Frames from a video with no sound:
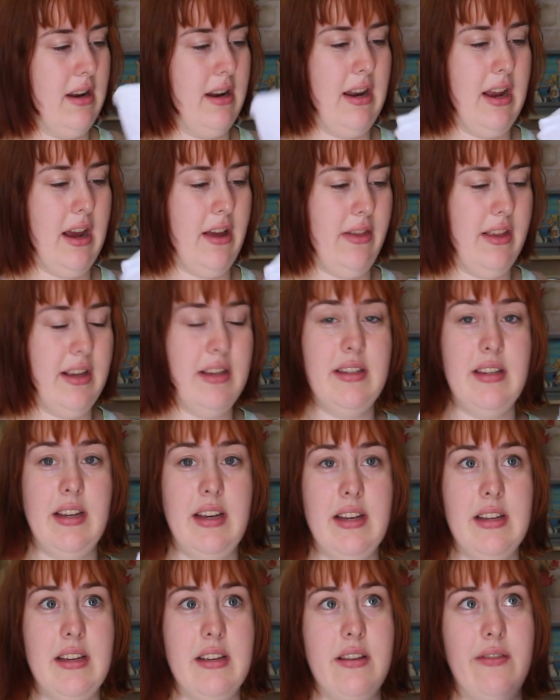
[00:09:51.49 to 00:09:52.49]
Now this
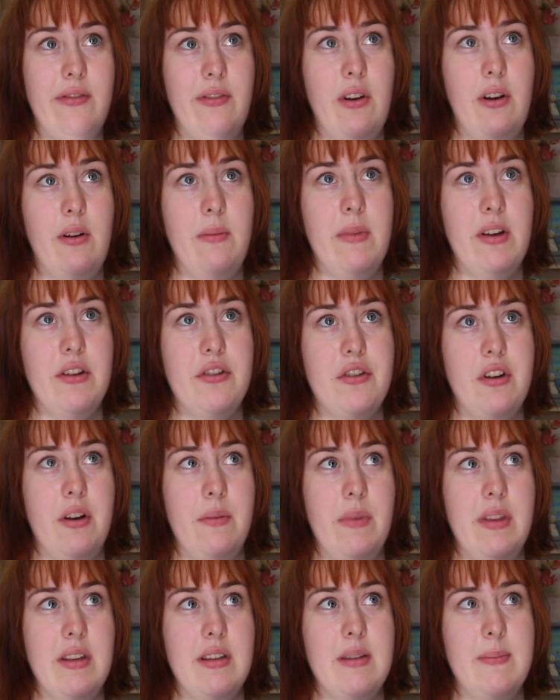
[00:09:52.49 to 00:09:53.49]
is from a
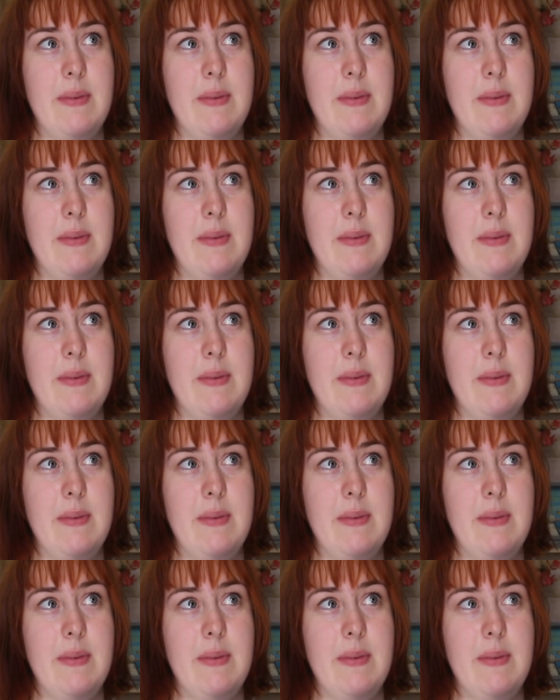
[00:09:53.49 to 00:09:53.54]
shop that